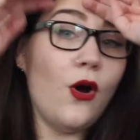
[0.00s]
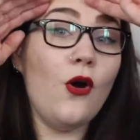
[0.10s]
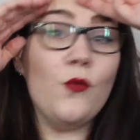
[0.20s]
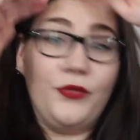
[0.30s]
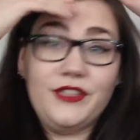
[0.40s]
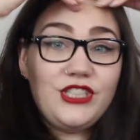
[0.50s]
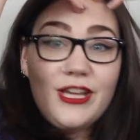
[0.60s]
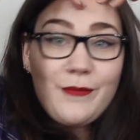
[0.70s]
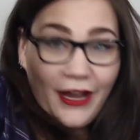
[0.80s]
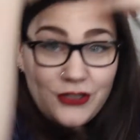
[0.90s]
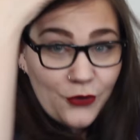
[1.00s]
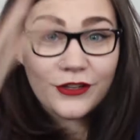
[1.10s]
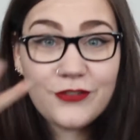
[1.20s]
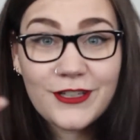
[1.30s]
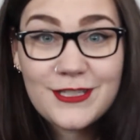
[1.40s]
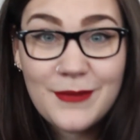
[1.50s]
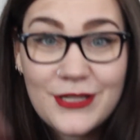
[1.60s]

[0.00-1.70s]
Oh, the gym! I totally forgot to